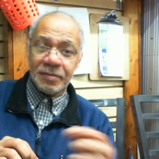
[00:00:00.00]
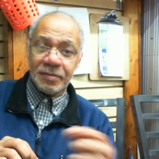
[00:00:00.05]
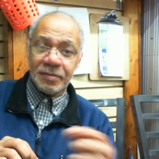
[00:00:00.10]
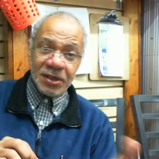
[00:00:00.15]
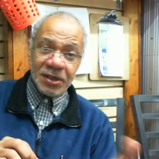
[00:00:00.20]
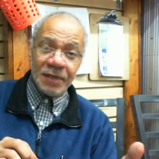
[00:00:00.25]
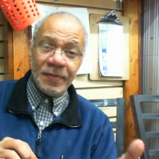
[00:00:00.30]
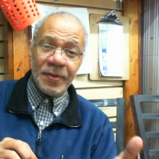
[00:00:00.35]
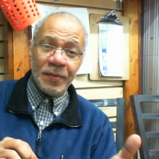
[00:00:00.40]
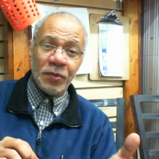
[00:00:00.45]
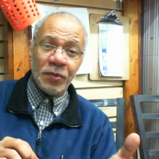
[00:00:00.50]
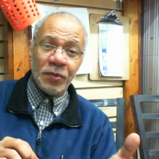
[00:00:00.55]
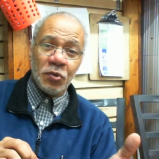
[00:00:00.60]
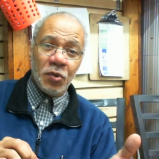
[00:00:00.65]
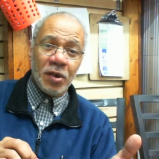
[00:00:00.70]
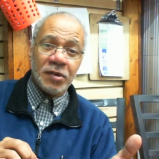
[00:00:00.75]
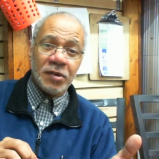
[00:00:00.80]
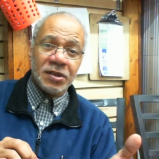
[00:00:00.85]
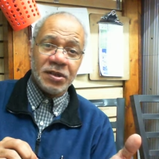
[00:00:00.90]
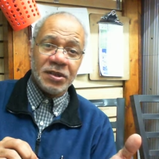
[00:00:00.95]
Some people
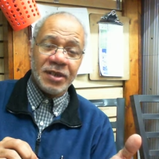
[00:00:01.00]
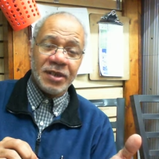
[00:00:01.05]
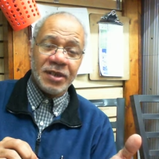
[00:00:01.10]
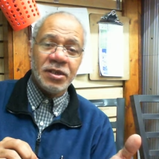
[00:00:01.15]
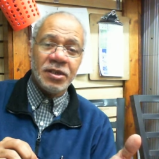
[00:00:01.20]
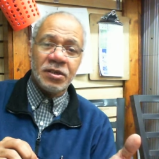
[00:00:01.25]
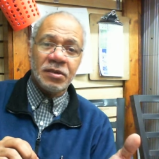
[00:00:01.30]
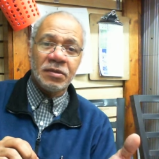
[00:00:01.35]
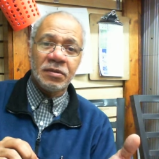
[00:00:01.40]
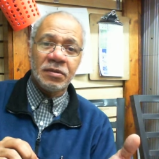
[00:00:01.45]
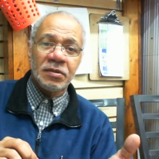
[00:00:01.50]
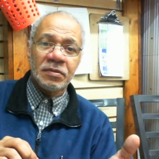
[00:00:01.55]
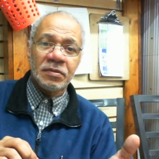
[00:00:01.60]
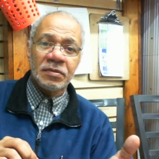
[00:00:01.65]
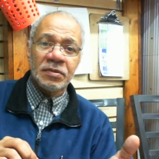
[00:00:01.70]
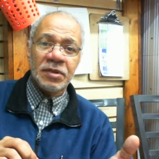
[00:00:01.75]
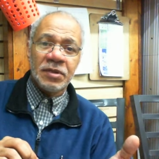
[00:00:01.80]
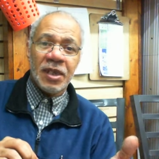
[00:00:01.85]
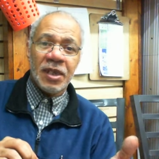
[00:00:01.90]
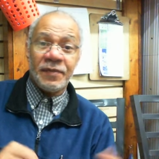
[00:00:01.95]
across the nation
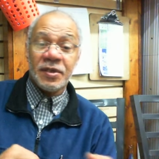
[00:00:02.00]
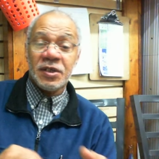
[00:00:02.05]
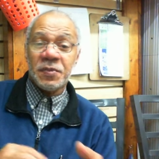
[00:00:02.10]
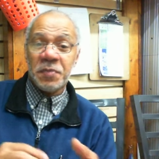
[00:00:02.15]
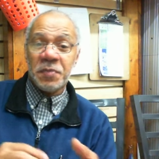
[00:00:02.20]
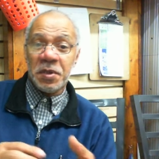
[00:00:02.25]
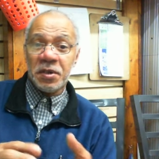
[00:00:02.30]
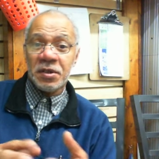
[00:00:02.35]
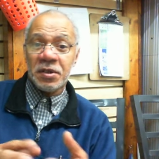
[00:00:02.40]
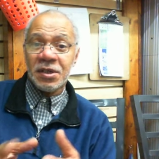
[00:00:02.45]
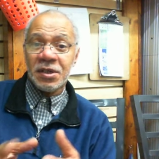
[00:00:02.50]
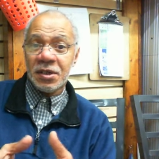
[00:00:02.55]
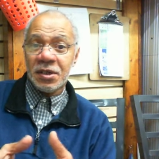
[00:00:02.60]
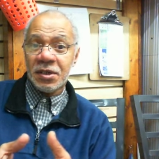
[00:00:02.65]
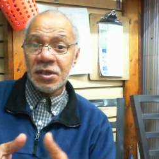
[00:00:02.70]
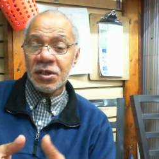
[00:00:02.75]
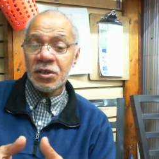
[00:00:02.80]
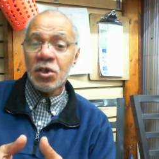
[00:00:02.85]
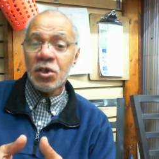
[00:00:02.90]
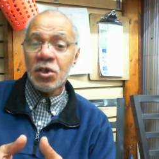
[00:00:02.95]
have experienced
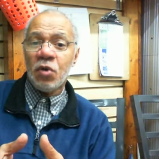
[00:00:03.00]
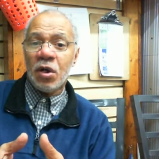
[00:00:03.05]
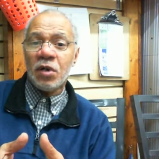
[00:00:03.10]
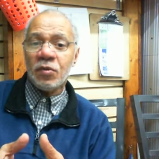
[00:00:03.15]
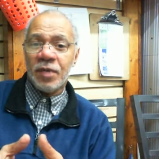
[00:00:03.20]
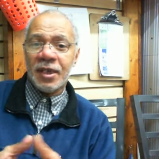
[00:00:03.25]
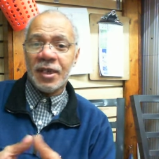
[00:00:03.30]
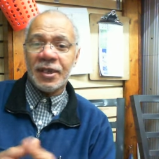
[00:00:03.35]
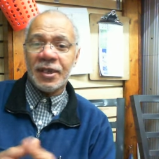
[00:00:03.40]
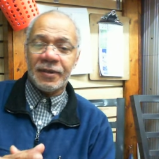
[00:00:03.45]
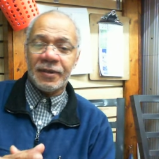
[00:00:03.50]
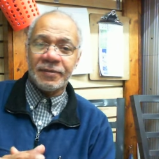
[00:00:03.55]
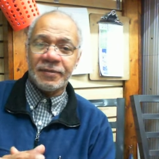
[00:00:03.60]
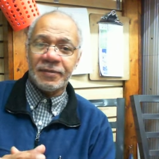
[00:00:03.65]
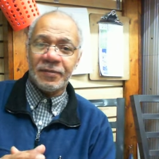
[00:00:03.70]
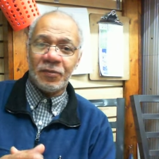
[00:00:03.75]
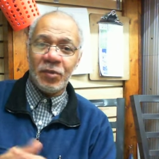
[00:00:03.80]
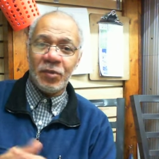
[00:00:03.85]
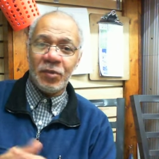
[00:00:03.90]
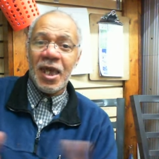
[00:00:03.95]
snow already.
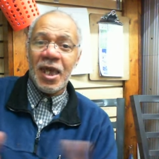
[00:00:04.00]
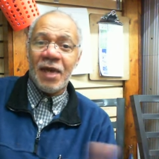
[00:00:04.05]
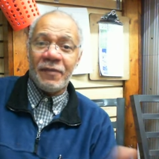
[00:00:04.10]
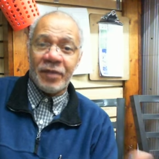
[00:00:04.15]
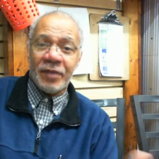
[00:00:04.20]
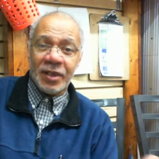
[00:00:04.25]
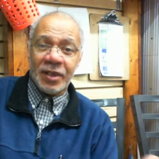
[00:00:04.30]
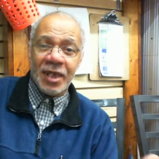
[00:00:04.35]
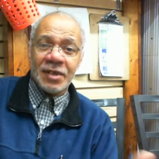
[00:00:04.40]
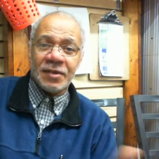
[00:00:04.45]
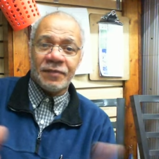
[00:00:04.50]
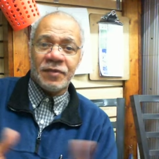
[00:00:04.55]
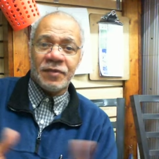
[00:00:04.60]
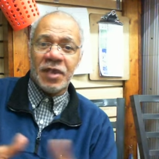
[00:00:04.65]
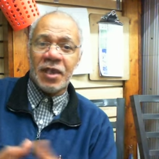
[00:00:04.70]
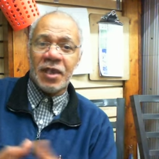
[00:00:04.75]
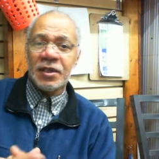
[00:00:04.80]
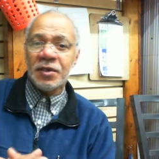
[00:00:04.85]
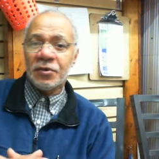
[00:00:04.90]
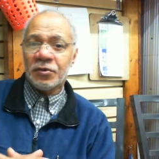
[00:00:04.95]
We haven't as of
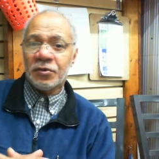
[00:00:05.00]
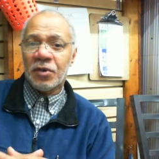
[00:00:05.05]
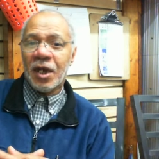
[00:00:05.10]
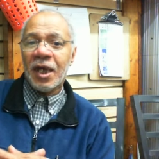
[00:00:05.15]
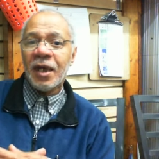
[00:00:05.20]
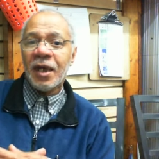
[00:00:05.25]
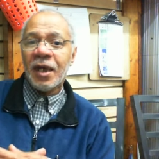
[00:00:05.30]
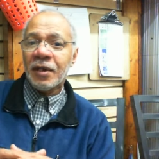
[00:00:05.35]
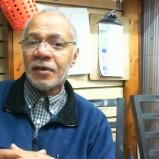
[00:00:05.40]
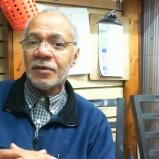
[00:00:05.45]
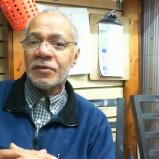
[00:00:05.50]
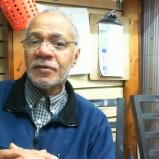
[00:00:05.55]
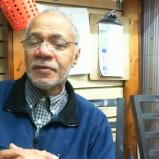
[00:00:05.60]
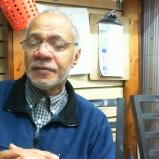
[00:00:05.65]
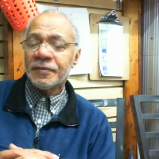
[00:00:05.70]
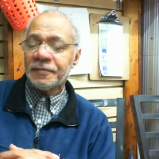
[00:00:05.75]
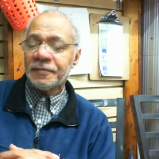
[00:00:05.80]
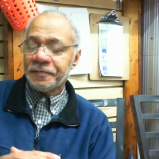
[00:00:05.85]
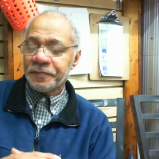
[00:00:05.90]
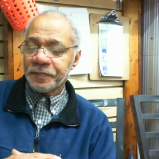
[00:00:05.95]
yet here in Ohio.
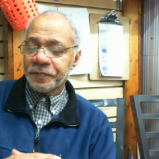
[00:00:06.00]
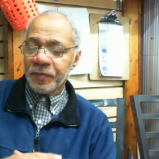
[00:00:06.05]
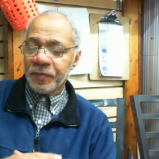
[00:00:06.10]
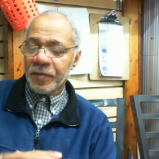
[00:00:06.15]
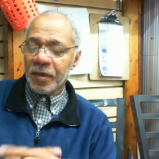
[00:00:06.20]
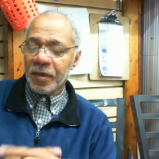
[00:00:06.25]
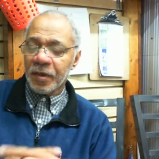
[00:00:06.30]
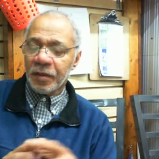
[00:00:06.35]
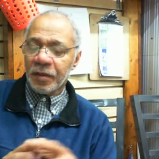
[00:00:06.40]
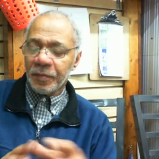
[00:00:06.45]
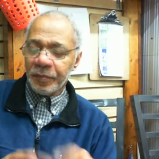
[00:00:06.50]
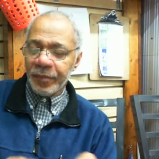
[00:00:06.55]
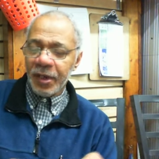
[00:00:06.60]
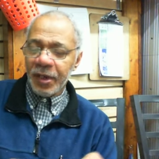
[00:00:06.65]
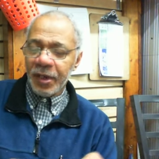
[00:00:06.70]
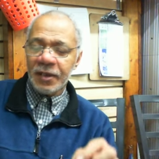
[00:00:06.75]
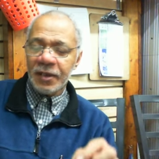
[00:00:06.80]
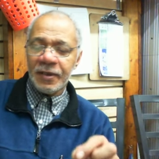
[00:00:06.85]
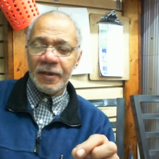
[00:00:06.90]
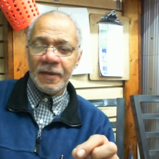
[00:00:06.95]

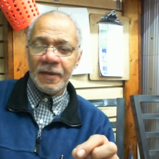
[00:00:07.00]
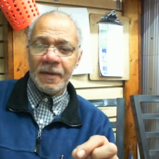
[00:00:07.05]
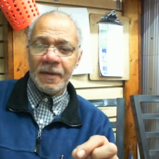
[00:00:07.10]
But